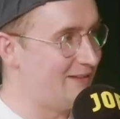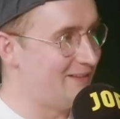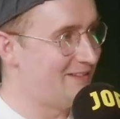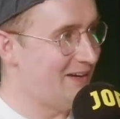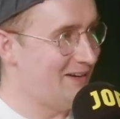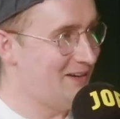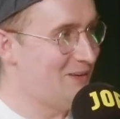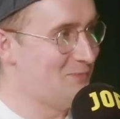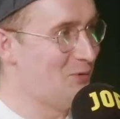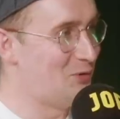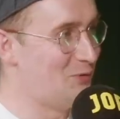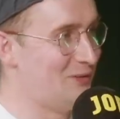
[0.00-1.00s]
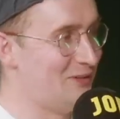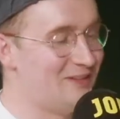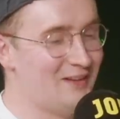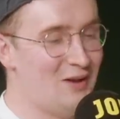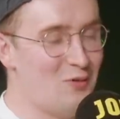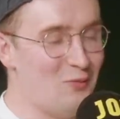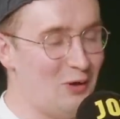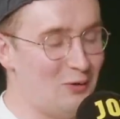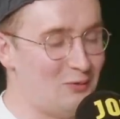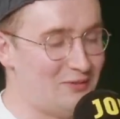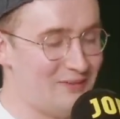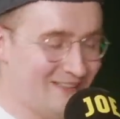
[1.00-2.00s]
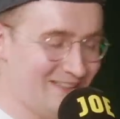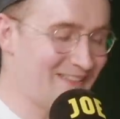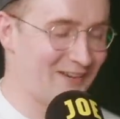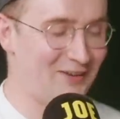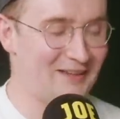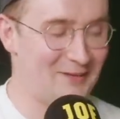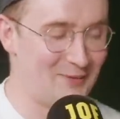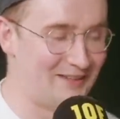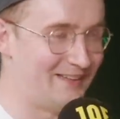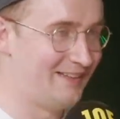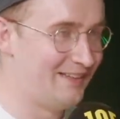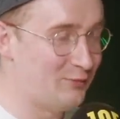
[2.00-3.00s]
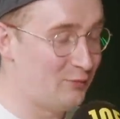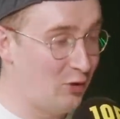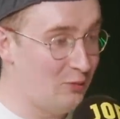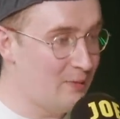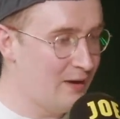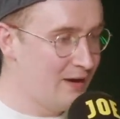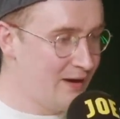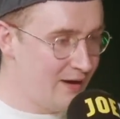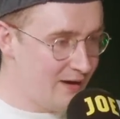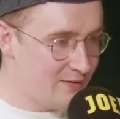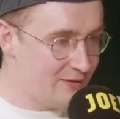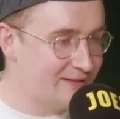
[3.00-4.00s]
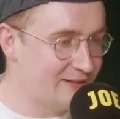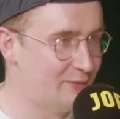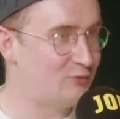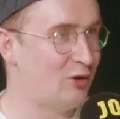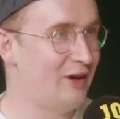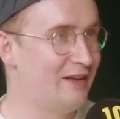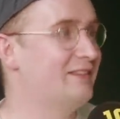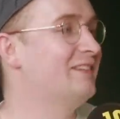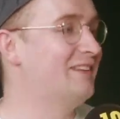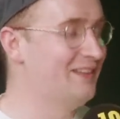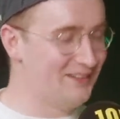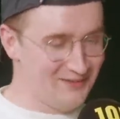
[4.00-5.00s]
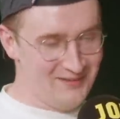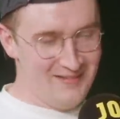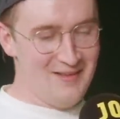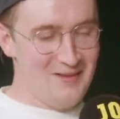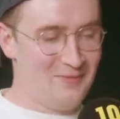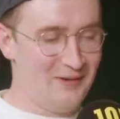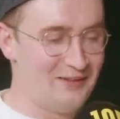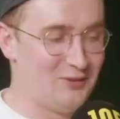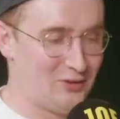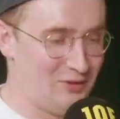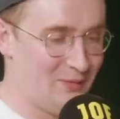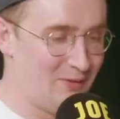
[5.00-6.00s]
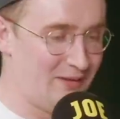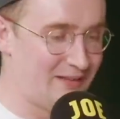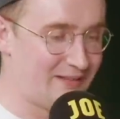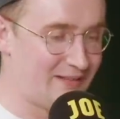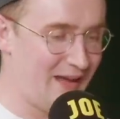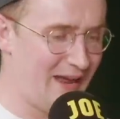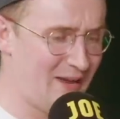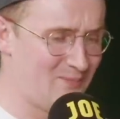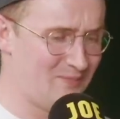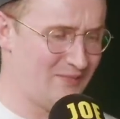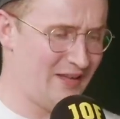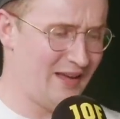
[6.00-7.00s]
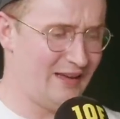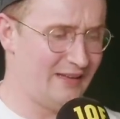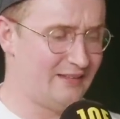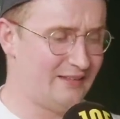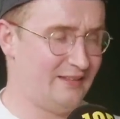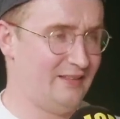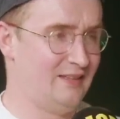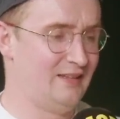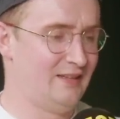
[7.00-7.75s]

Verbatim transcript: entire, his, most of his, well, directly being descended from the slave trade. But he's talking about this. Um, yeah, it's...